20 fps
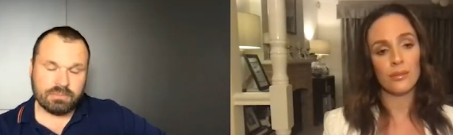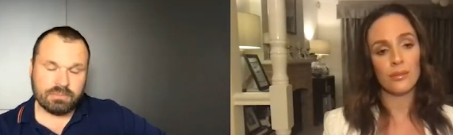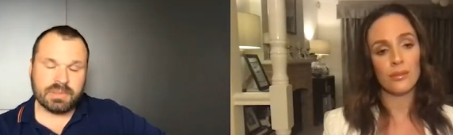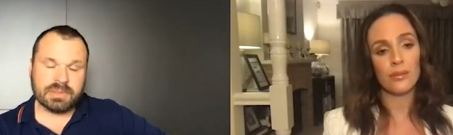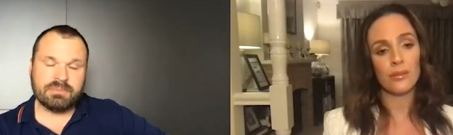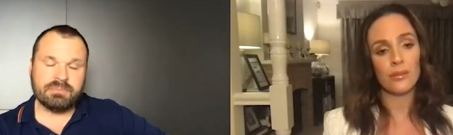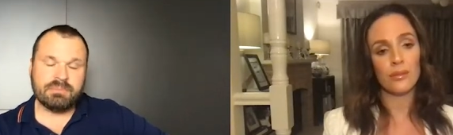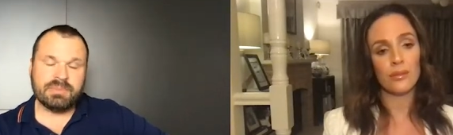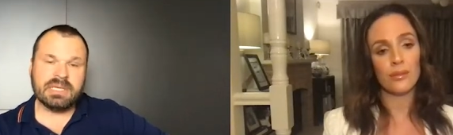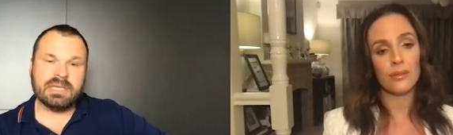
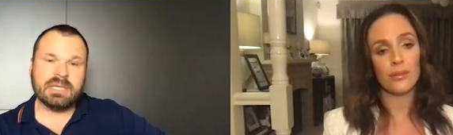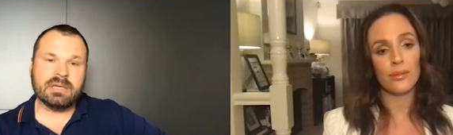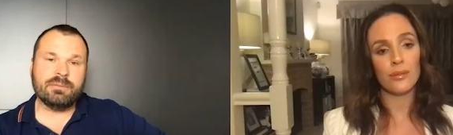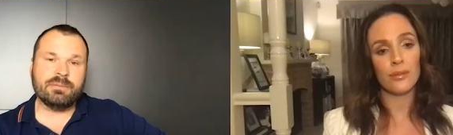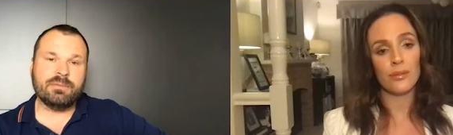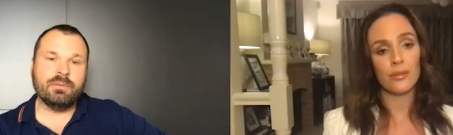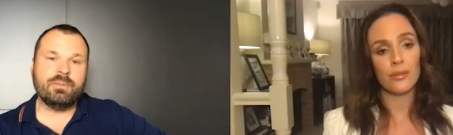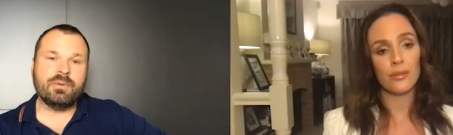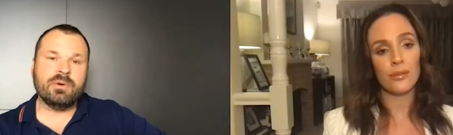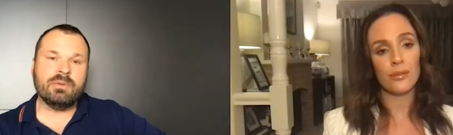Speaker 1: being a
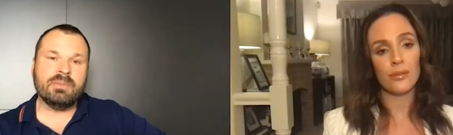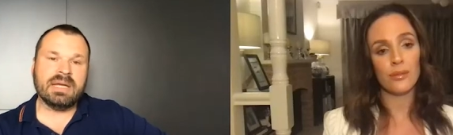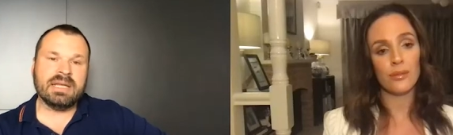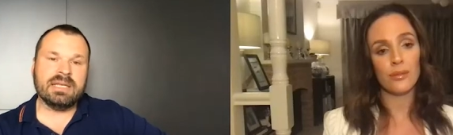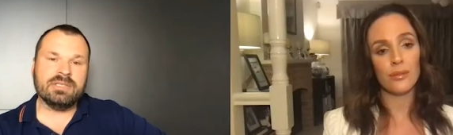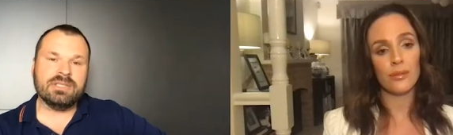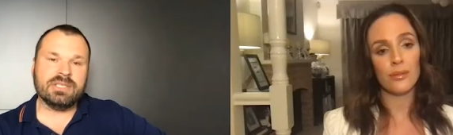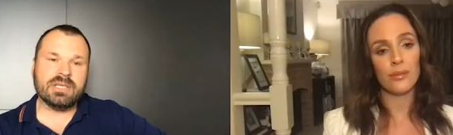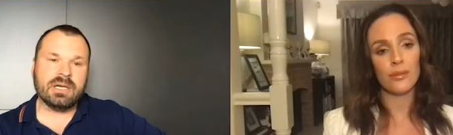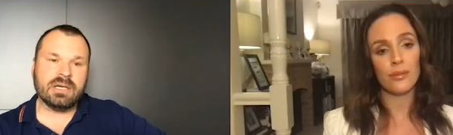football
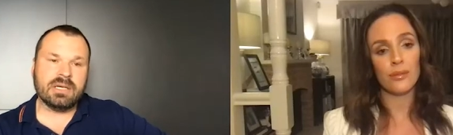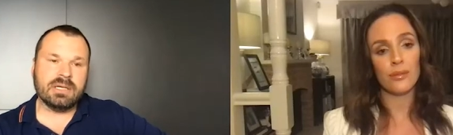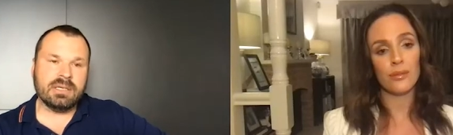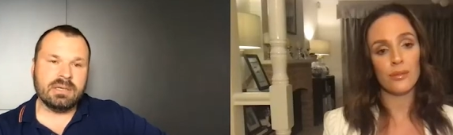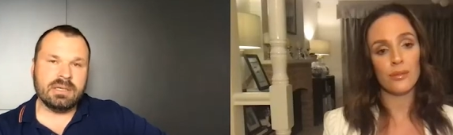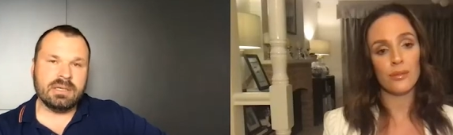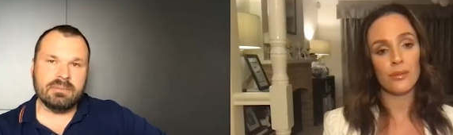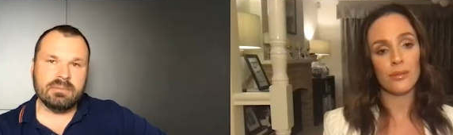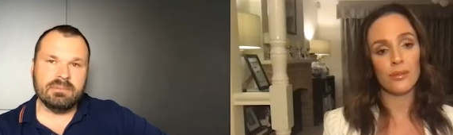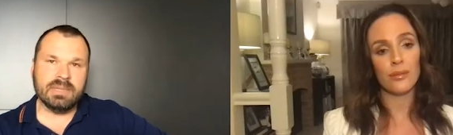manager
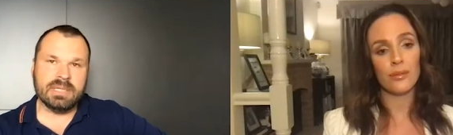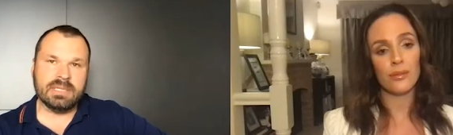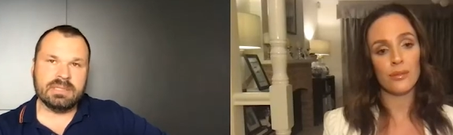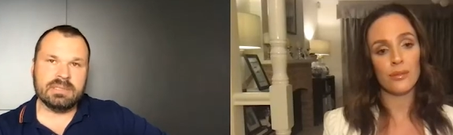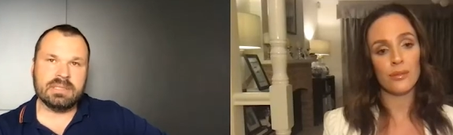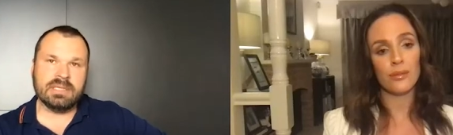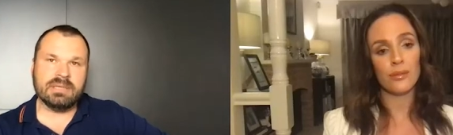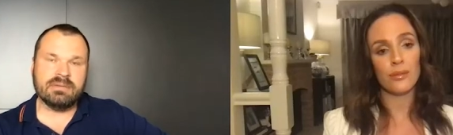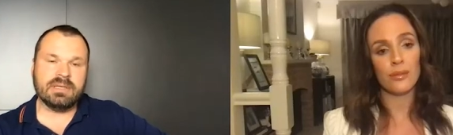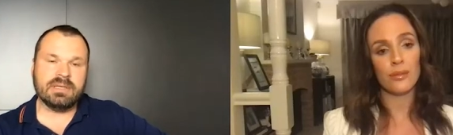means
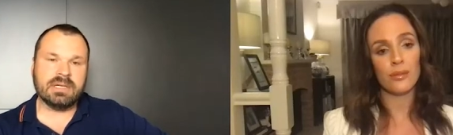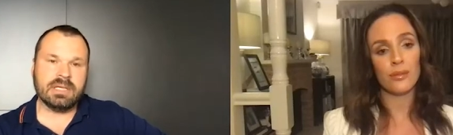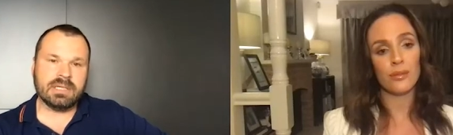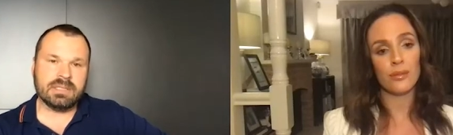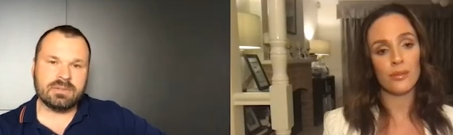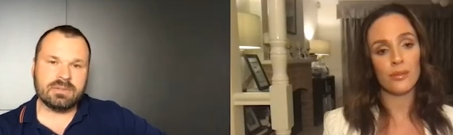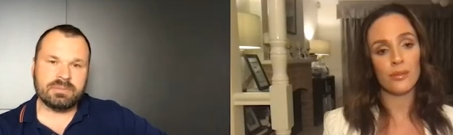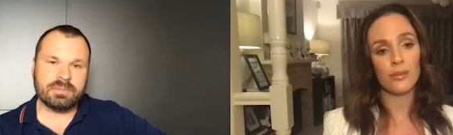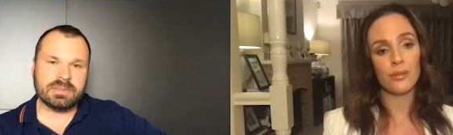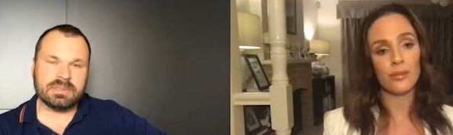giving hundred
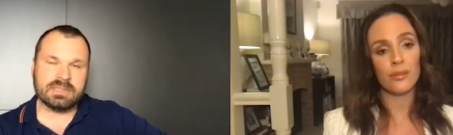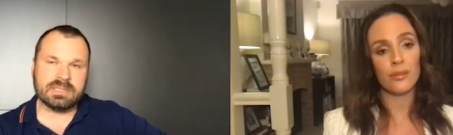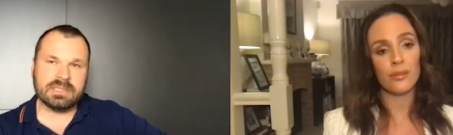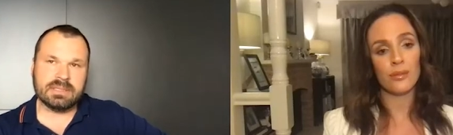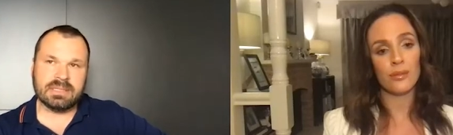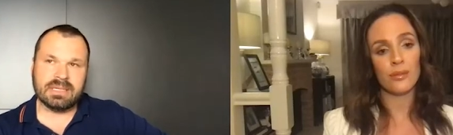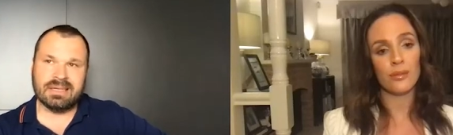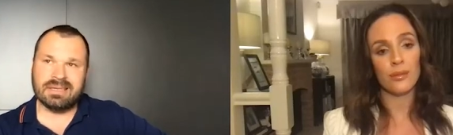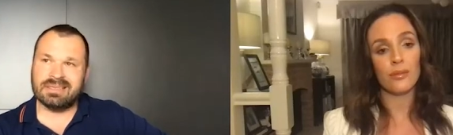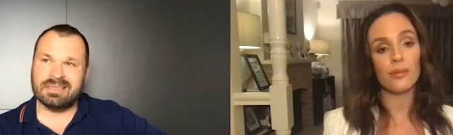percent.
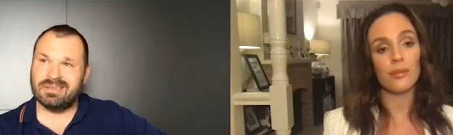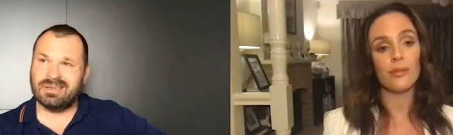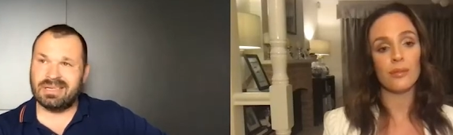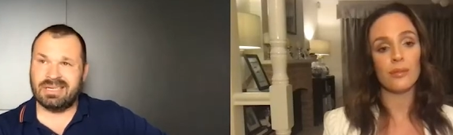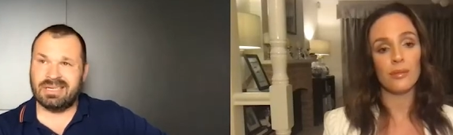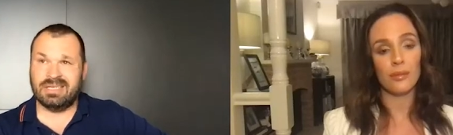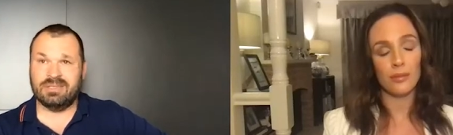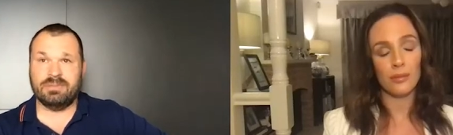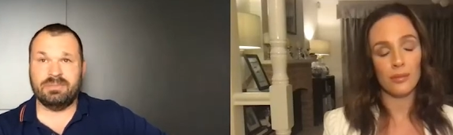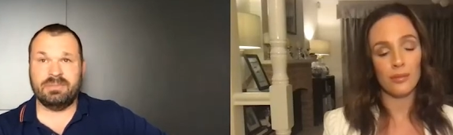It's not hundred
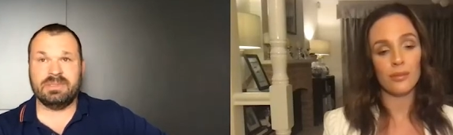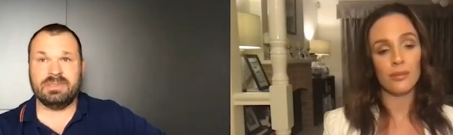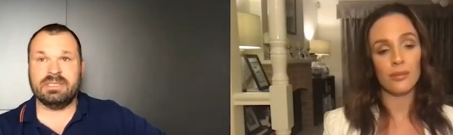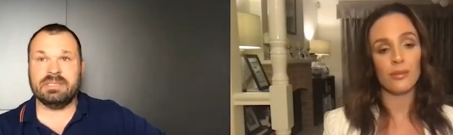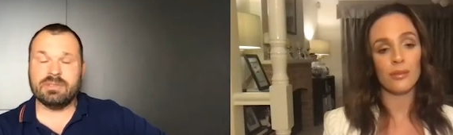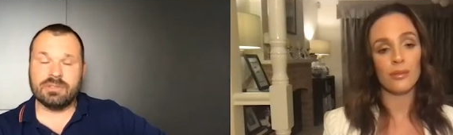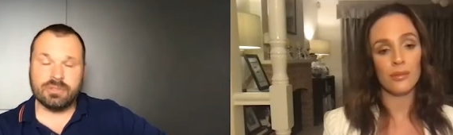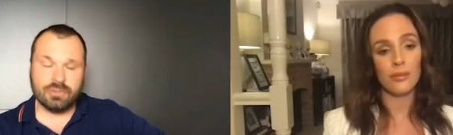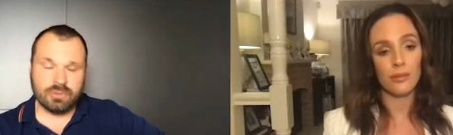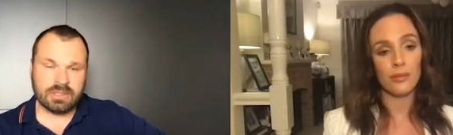percent, two
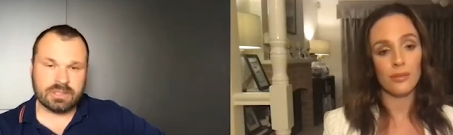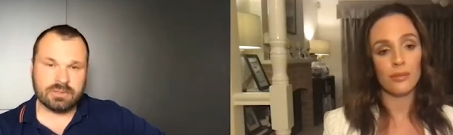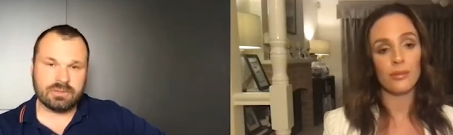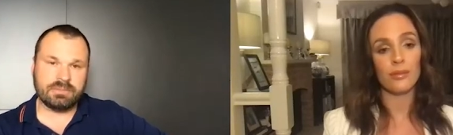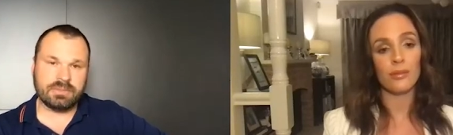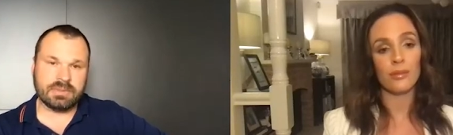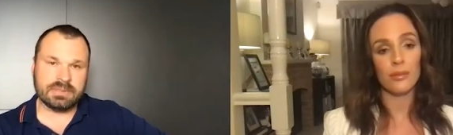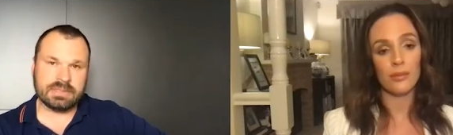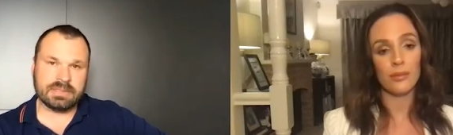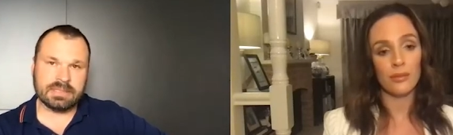hundred
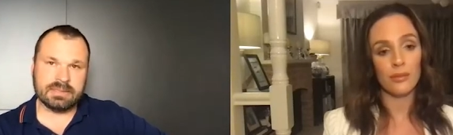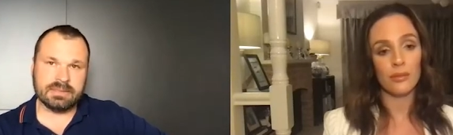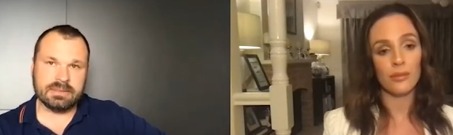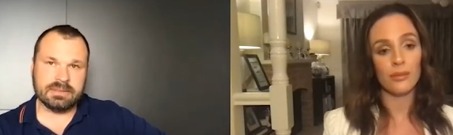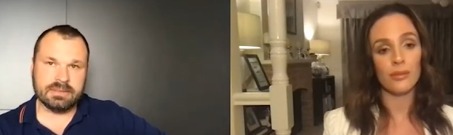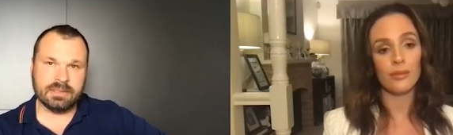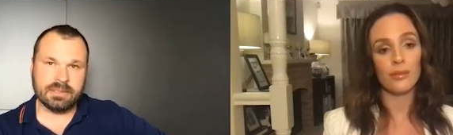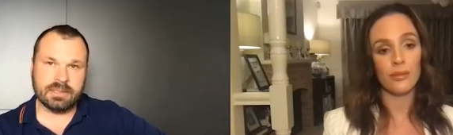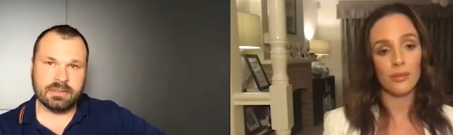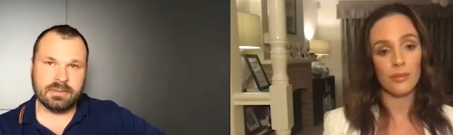percent. You
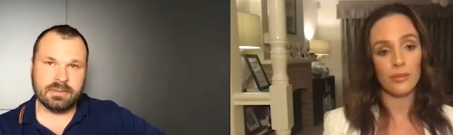know,